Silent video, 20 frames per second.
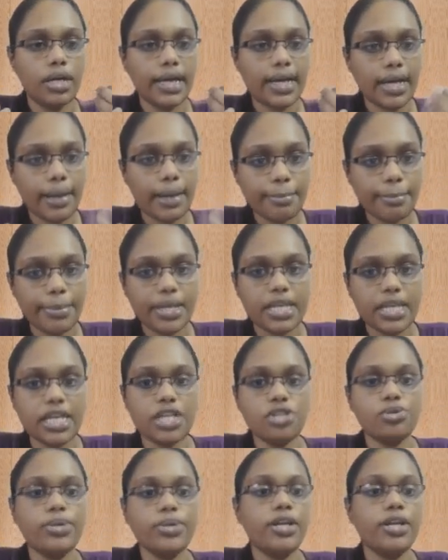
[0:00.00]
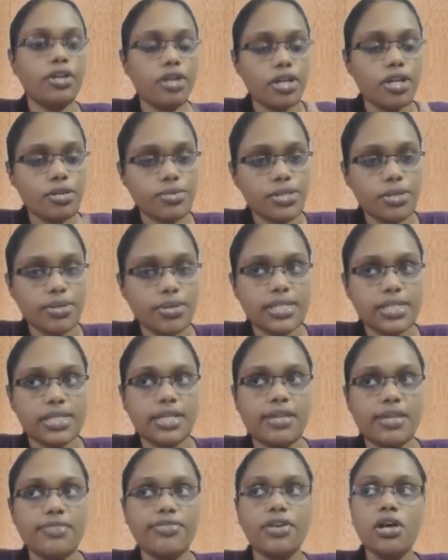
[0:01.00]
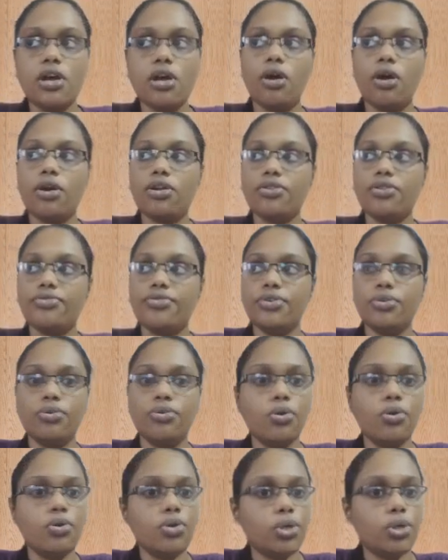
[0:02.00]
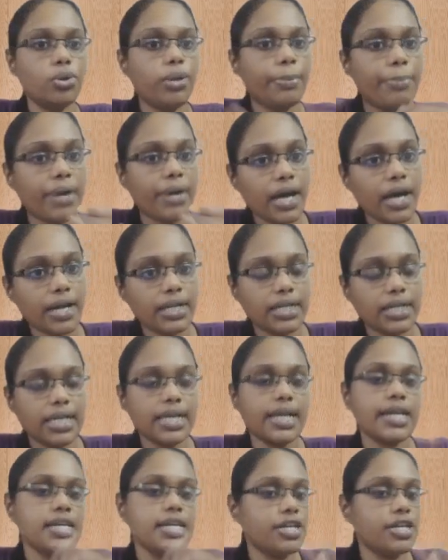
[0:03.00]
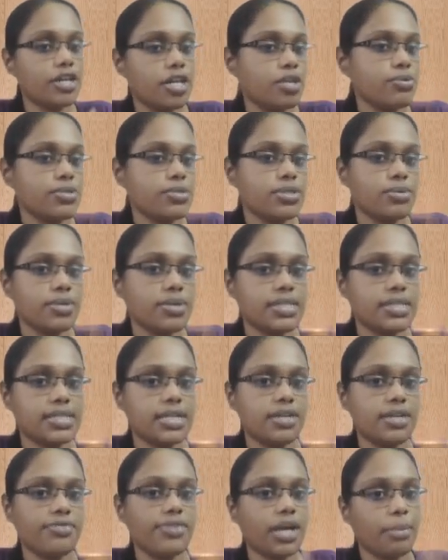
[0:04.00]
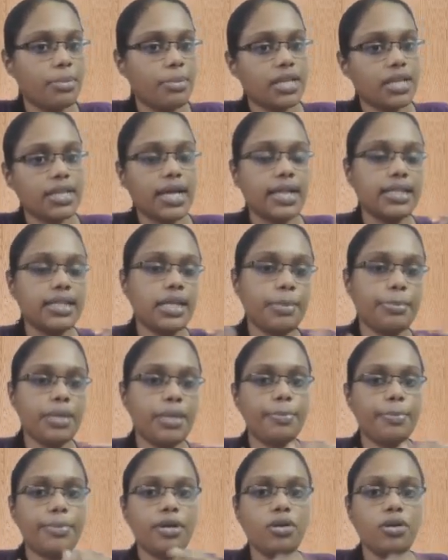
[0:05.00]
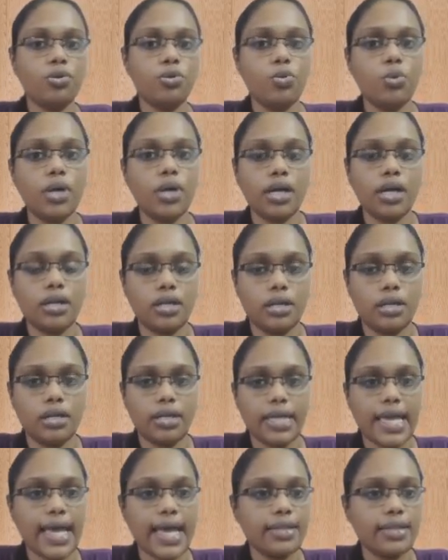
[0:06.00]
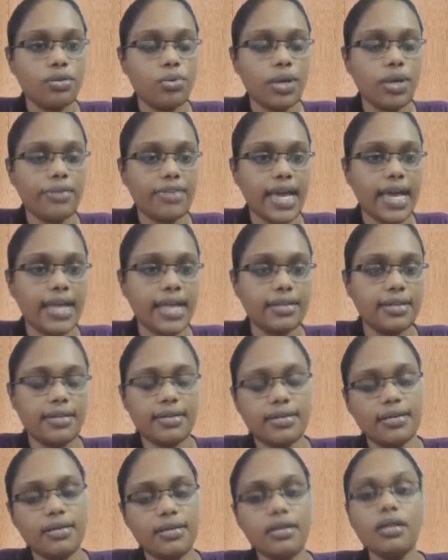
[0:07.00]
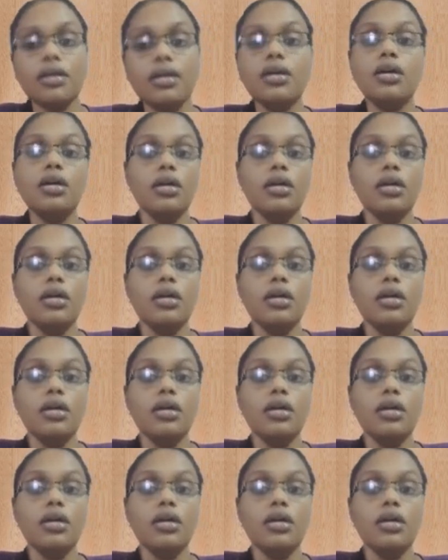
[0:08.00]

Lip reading: a company to introduce yourself, or if you go to a party and introduce yourself among other people who are who have gathered there.